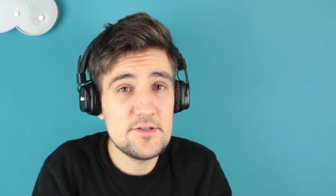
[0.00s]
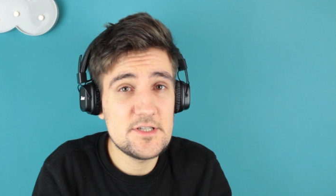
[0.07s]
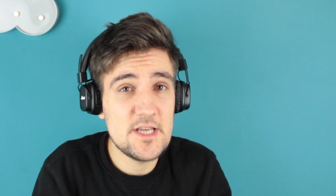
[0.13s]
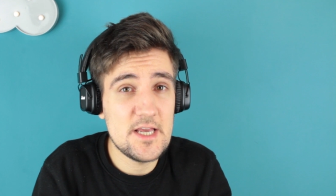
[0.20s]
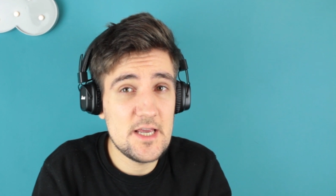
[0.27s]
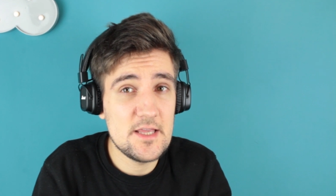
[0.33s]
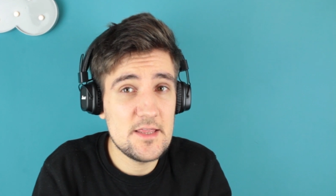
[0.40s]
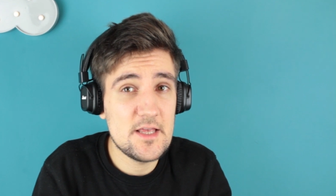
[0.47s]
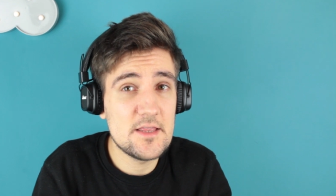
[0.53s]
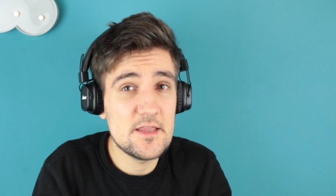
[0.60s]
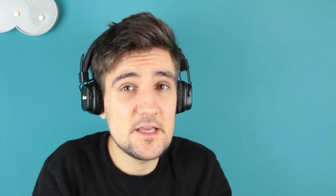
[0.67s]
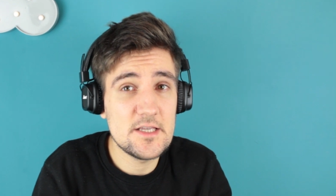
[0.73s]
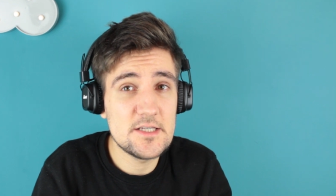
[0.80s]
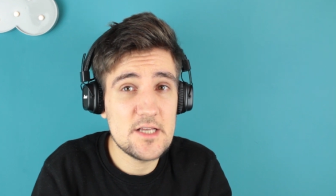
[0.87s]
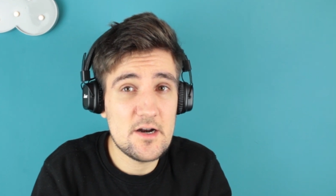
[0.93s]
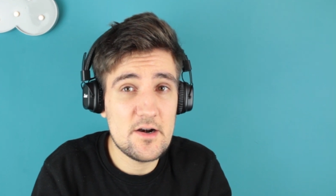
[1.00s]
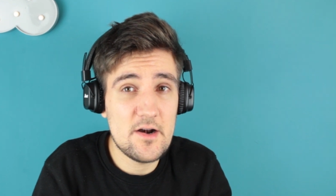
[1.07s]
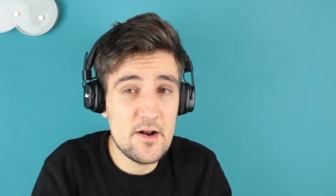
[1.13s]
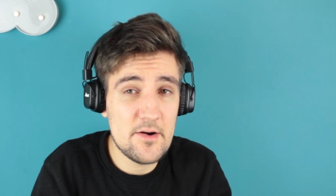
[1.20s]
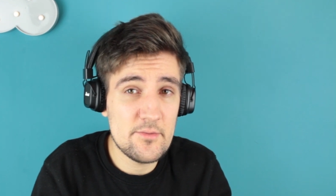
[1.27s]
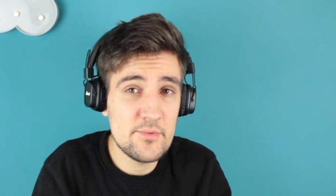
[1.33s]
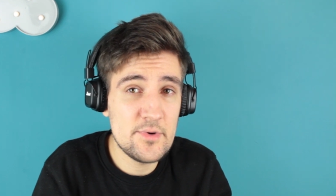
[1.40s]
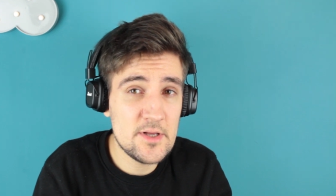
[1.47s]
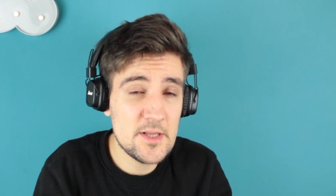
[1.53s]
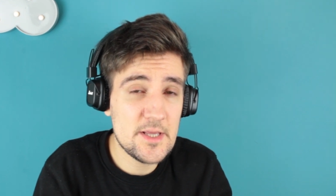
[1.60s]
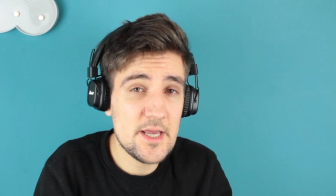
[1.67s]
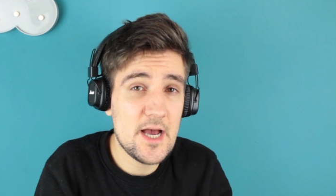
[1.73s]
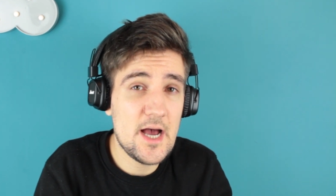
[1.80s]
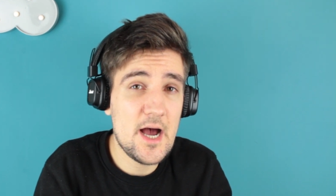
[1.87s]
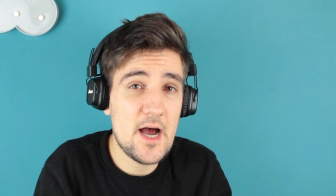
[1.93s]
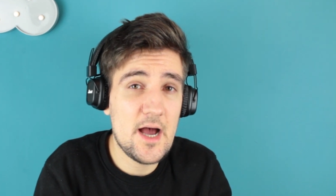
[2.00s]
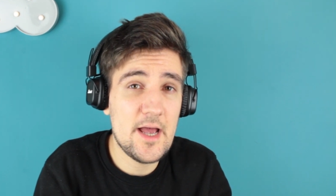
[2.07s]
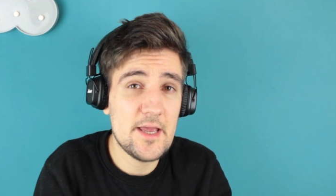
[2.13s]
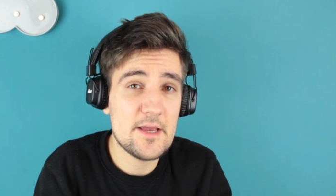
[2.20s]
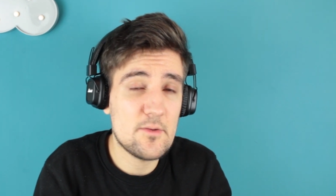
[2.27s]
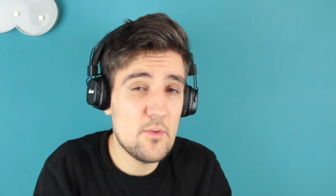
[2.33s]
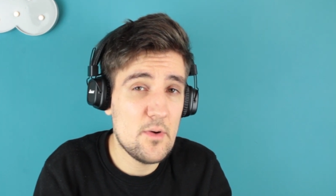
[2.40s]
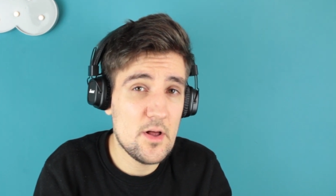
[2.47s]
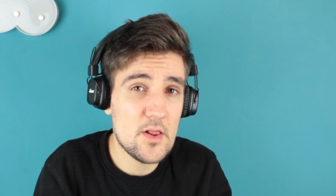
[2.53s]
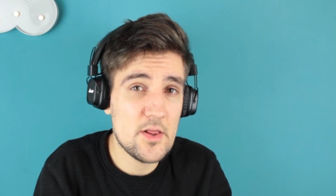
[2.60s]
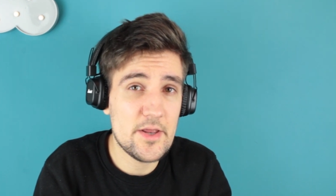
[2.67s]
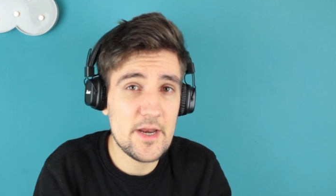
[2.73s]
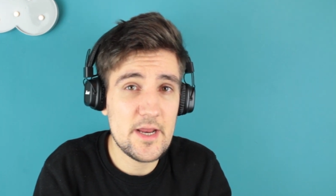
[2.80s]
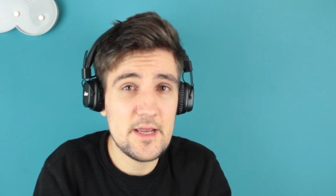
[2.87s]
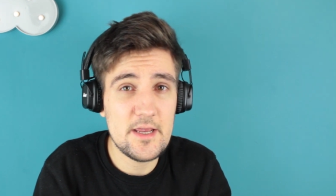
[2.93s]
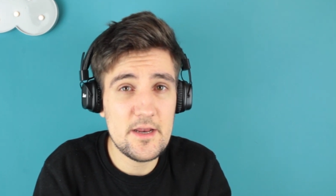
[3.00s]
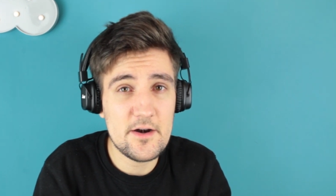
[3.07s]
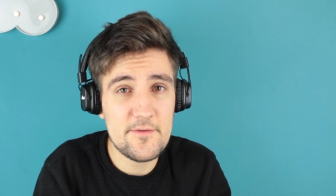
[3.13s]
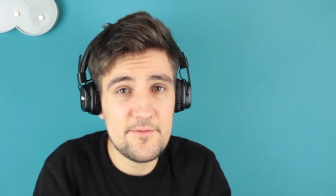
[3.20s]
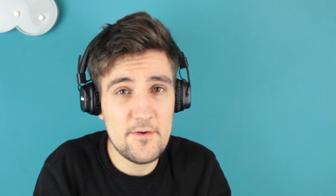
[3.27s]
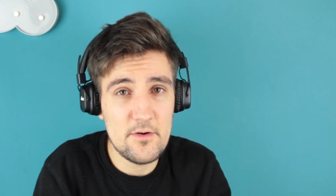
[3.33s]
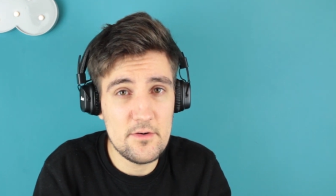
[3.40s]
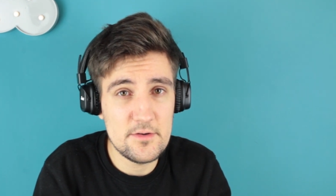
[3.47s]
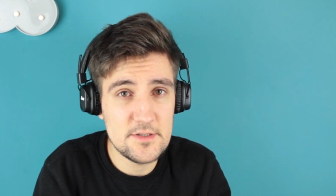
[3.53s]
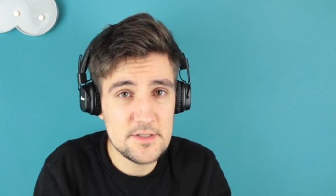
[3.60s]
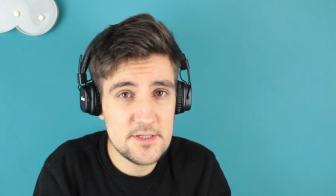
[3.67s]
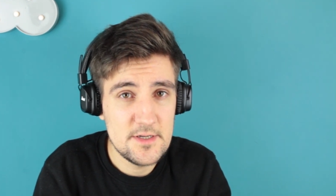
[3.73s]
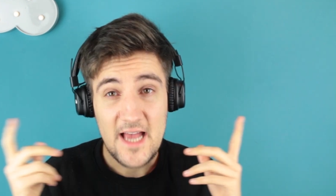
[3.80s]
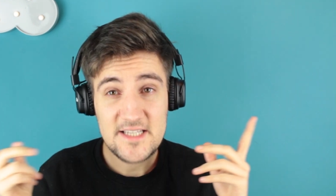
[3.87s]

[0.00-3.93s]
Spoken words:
to say that these are really high quality earphones.